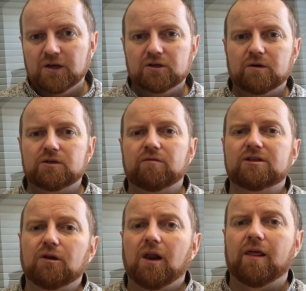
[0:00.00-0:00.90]
So as a
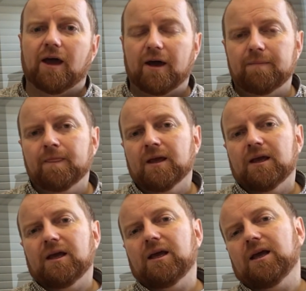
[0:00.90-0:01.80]
result of that,
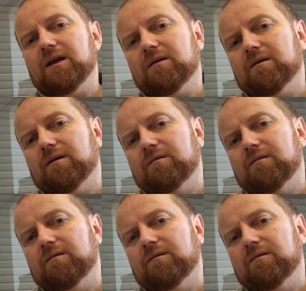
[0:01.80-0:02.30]
it